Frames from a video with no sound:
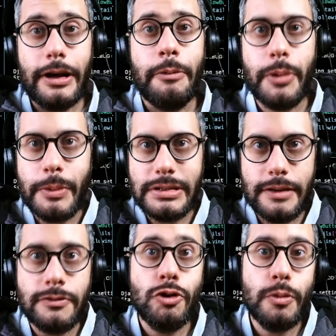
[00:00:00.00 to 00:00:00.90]
myself
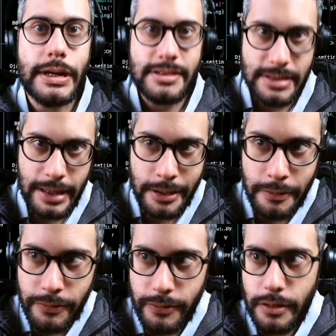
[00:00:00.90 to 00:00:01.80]
to
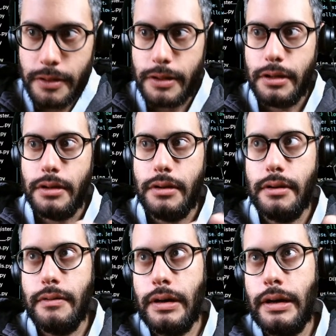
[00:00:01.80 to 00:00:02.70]
myself
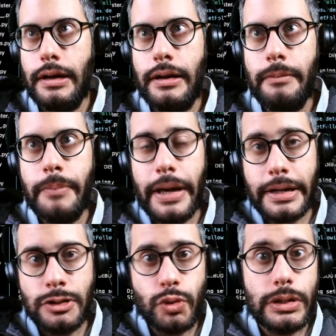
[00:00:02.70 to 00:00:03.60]
back in
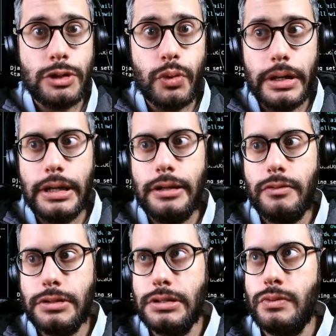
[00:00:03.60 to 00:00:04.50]
2020,
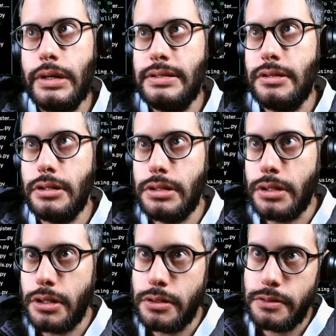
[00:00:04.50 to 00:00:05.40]
which is when I started to
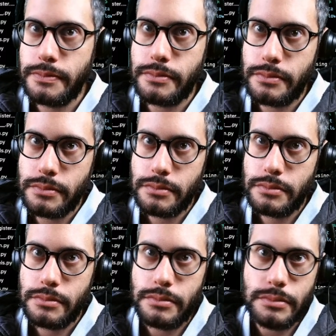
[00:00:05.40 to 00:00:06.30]
code.
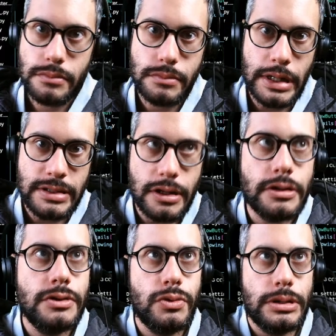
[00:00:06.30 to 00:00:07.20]
I started in
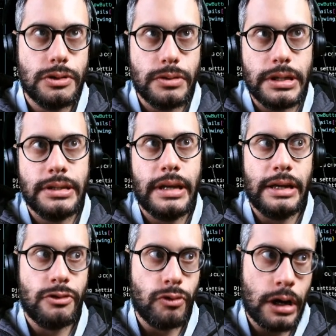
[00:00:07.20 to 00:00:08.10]
2020 and then I
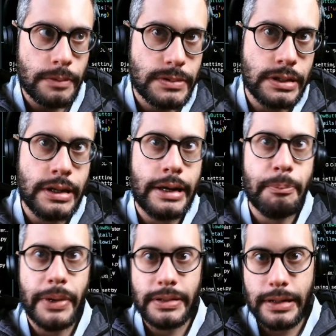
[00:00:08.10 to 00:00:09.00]
dropped and then I
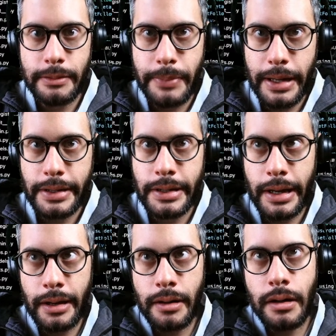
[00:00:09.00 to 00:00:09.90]
picked it up back
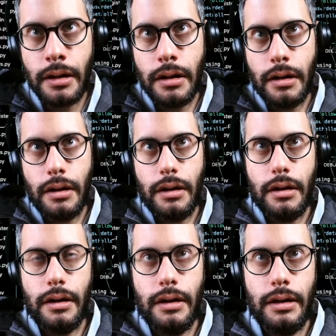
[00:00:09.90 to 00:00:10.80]
again.
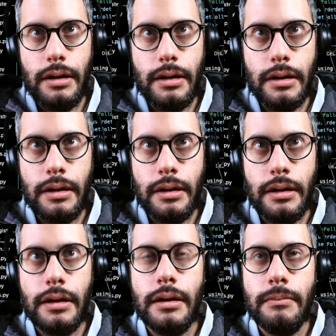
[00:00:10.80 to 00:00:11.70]
I